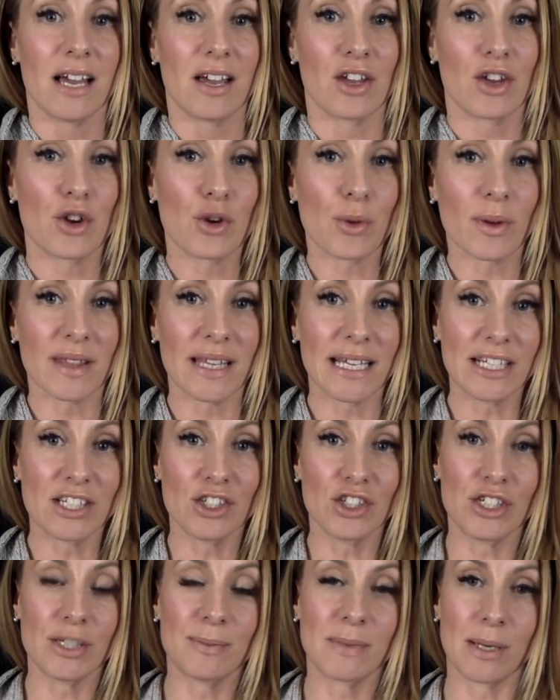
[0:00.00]
Your
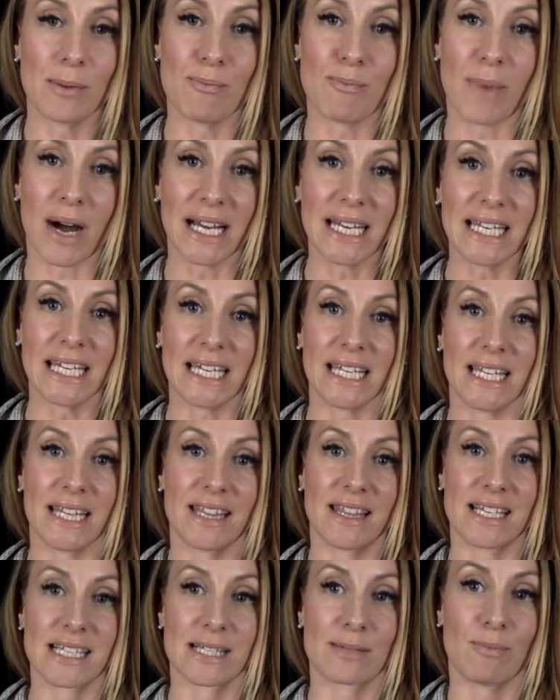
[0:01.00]
relationship to
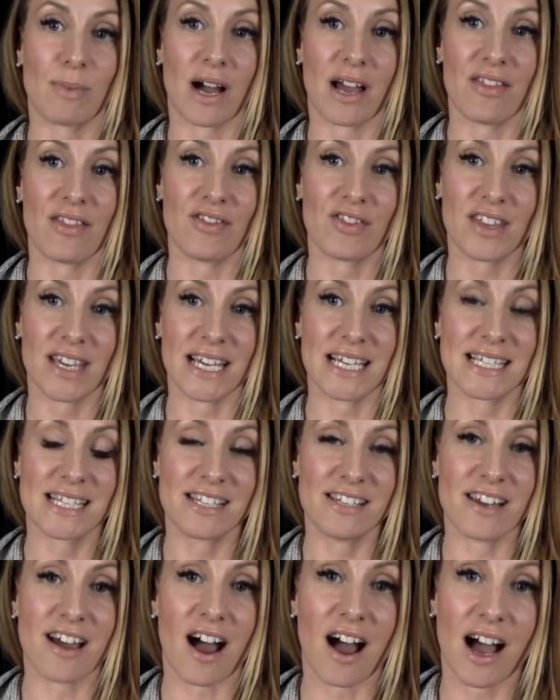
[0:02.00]
money this month is
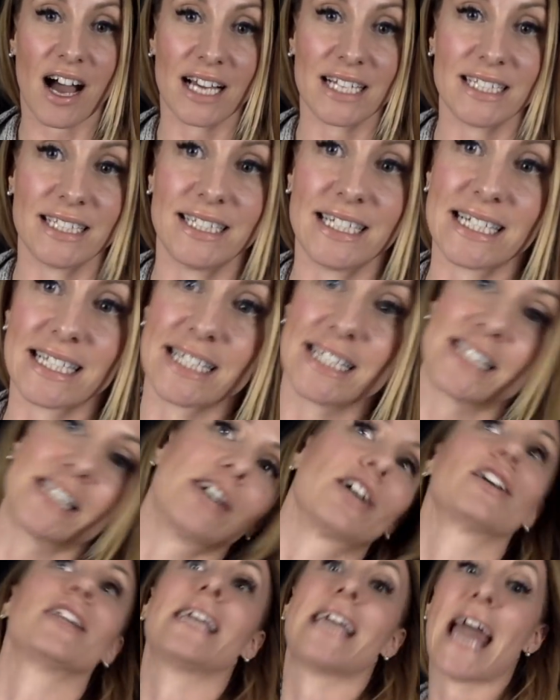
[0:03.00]
not
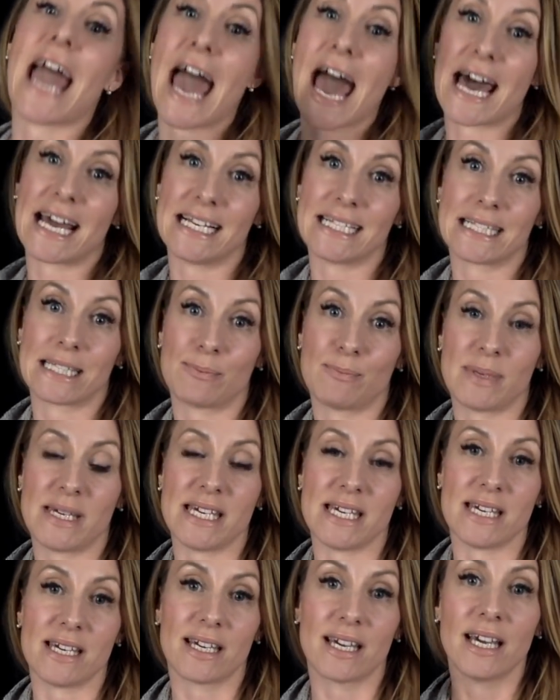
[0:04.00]
necessarily at its
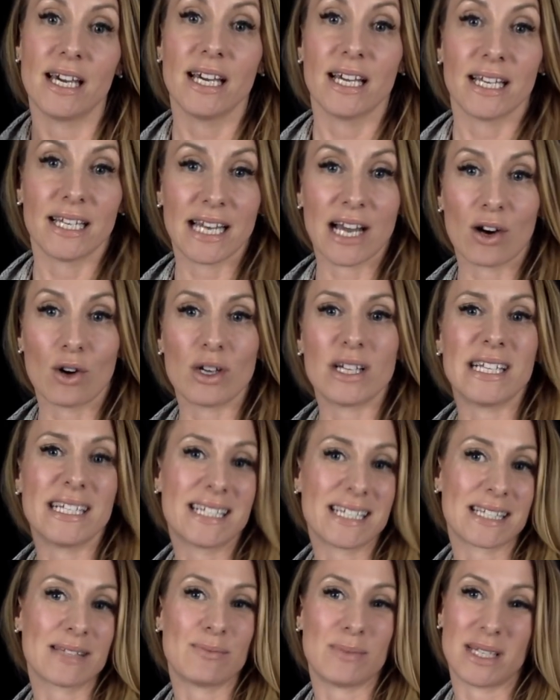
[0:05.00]
peak. Now, it
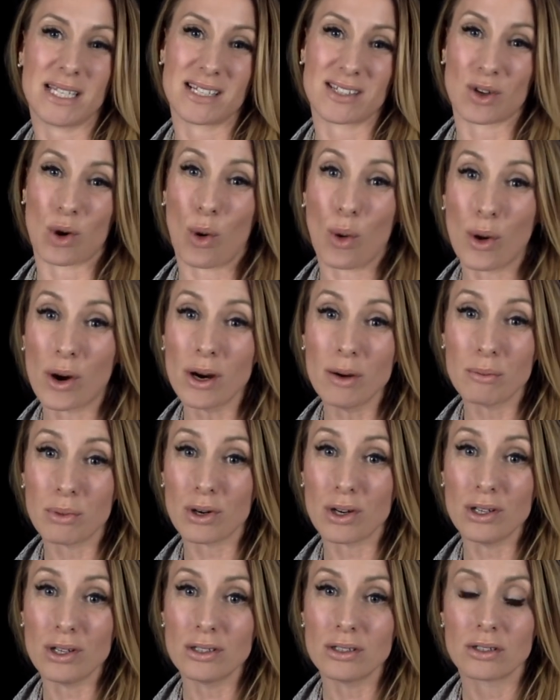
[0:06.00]
doesn't mean it's
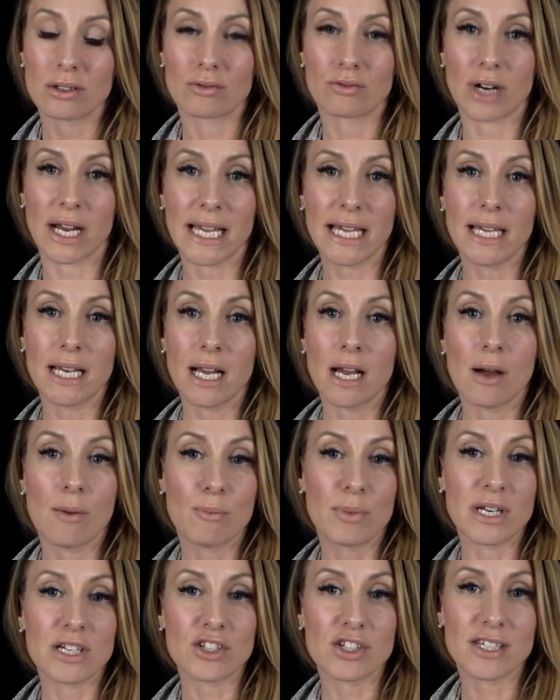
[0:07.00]
horrible, right?
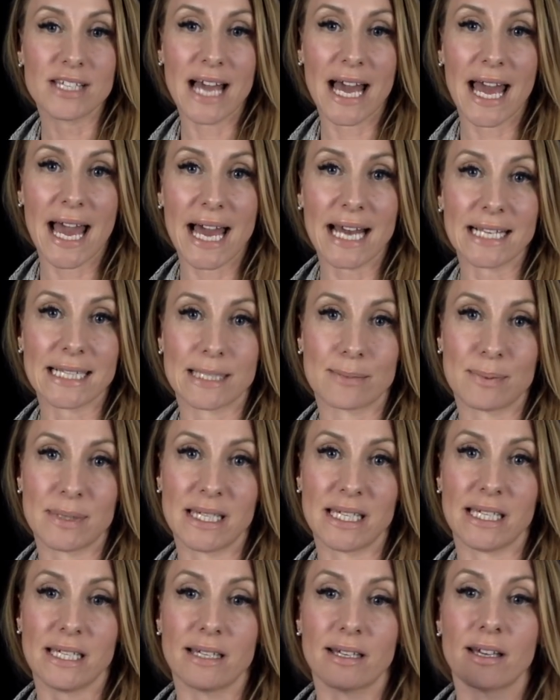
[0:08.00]
But it's just not at its
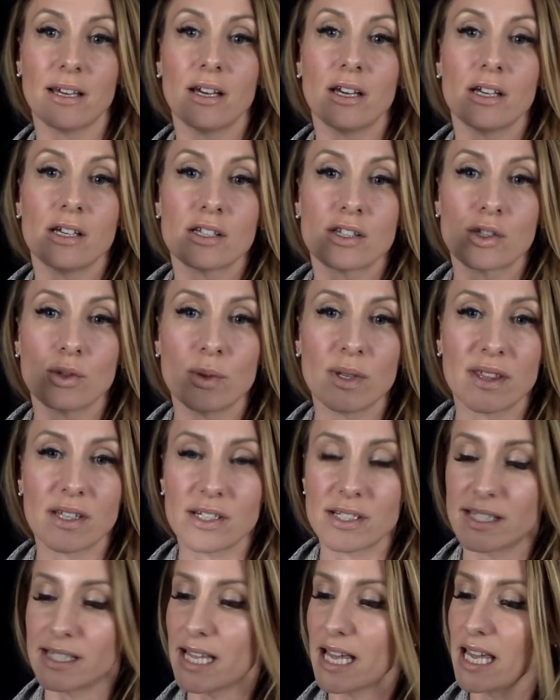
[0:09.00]
peak. So, what
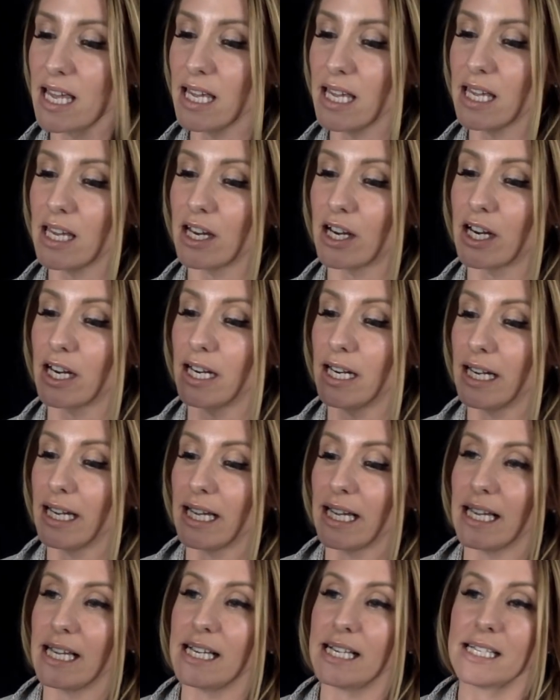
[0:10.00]
they're saying here
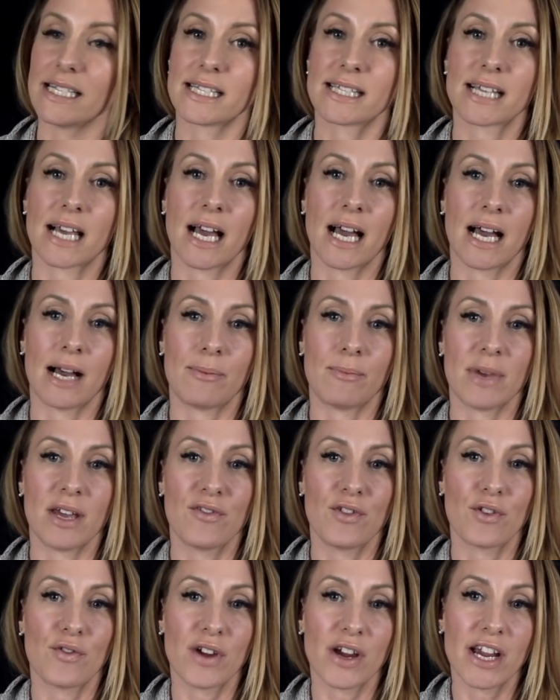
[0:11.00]
is um,
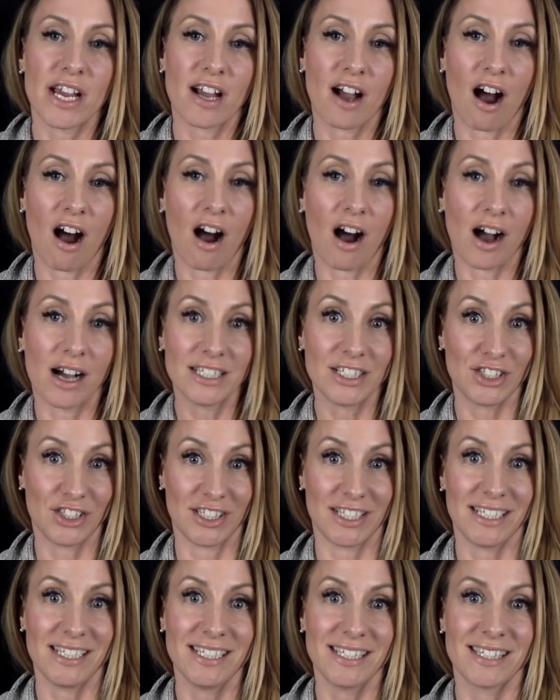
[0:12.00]
if you're very
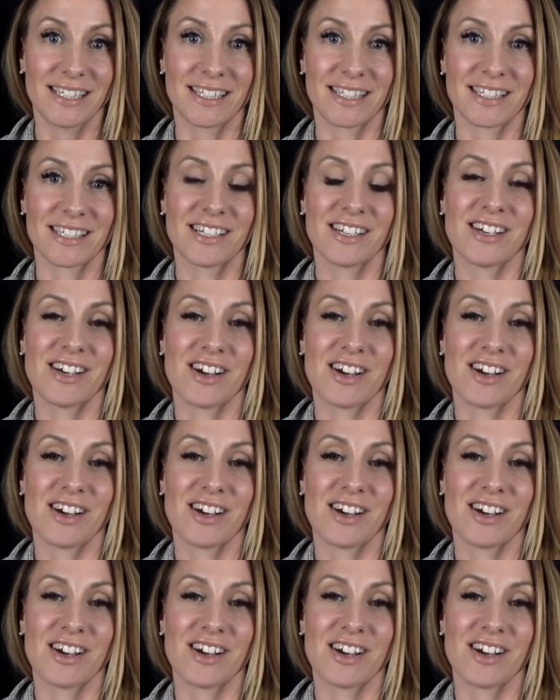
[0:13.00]
conscious